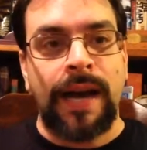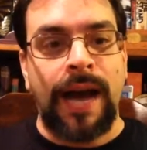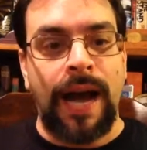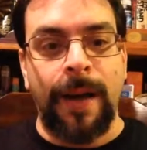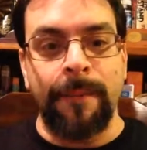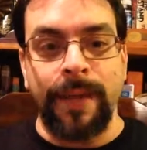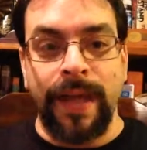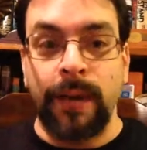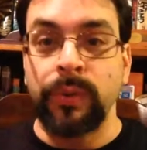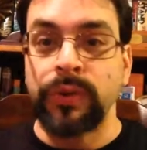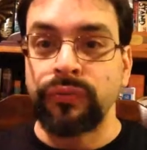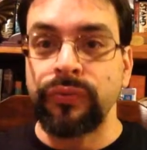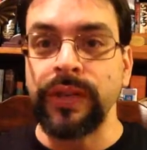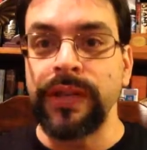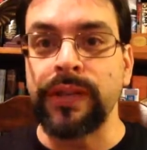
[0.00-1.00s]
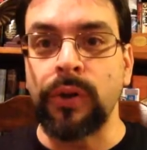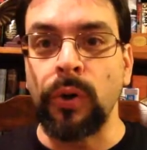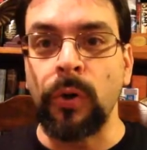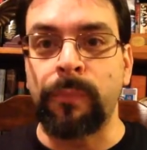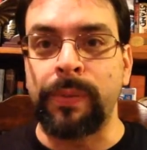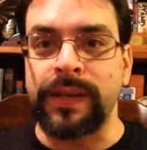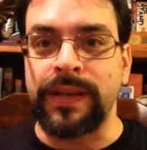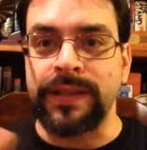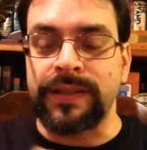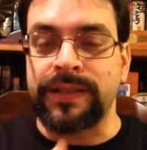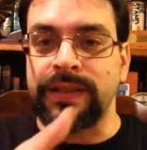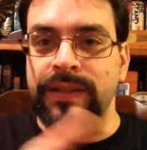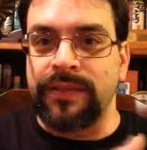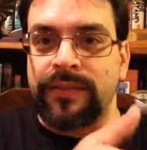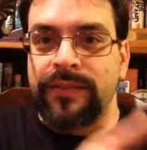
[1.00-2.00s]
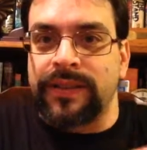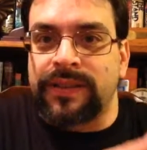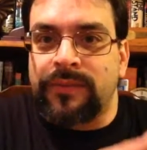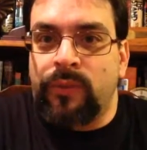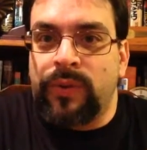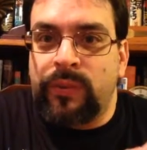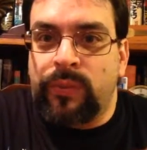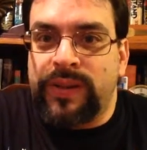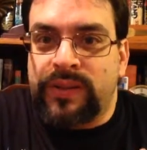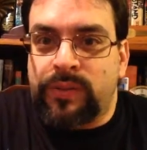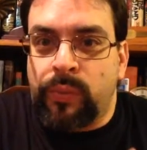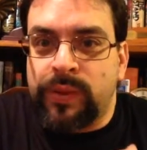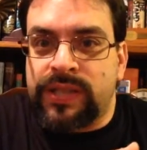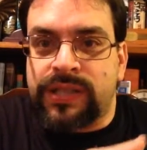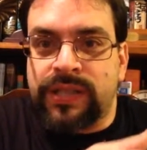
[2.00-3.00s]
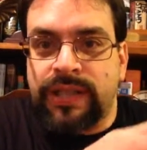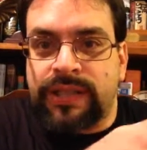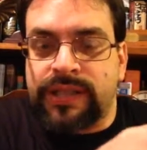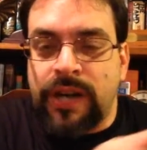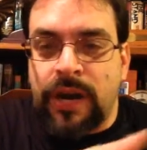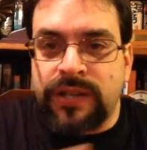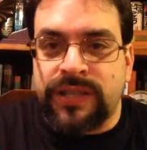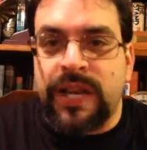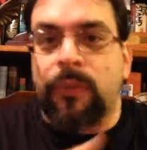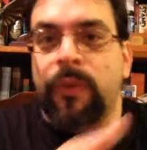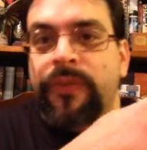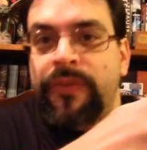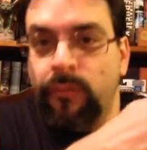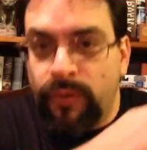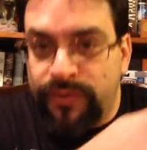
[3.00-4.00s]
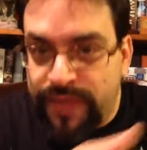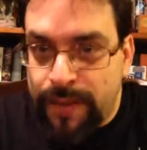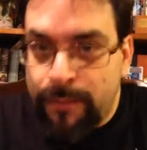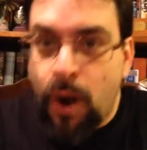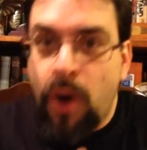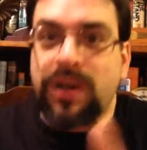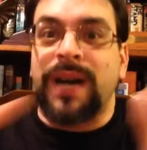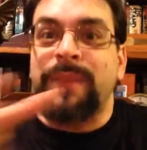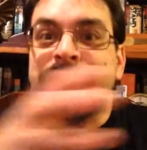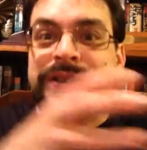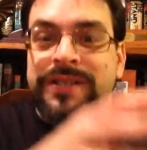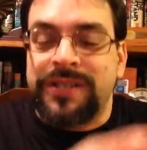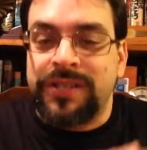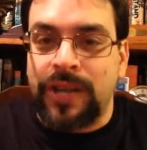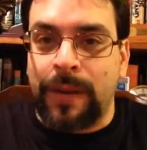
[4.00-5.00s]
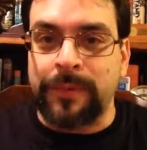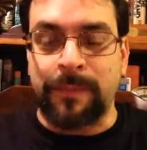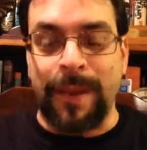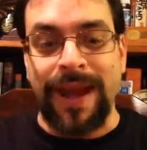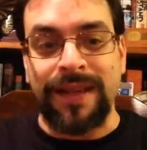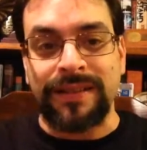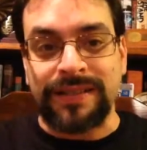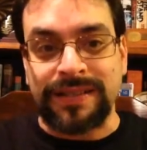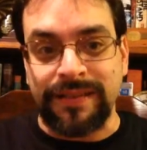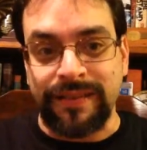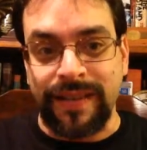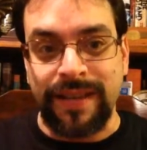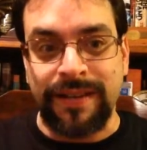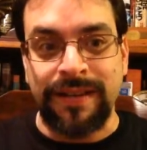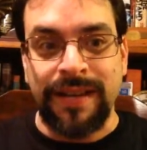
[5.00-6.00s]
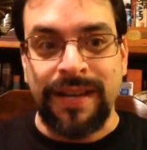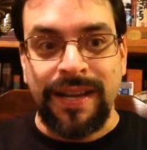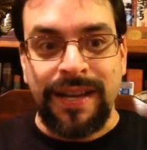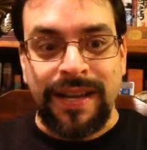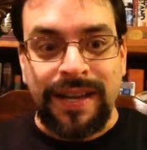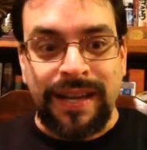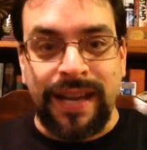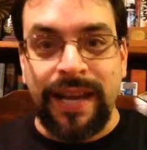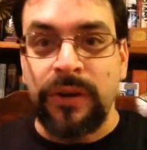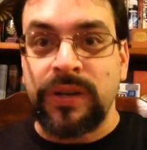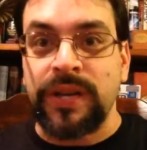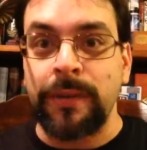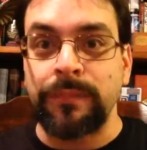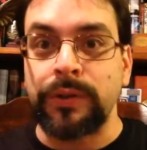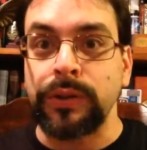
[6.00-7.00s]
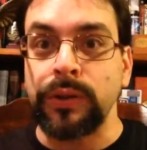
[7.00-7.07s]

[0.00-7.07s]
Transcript: and it was really cool because it starts out with them all coming to Jabba's palace, and then here comes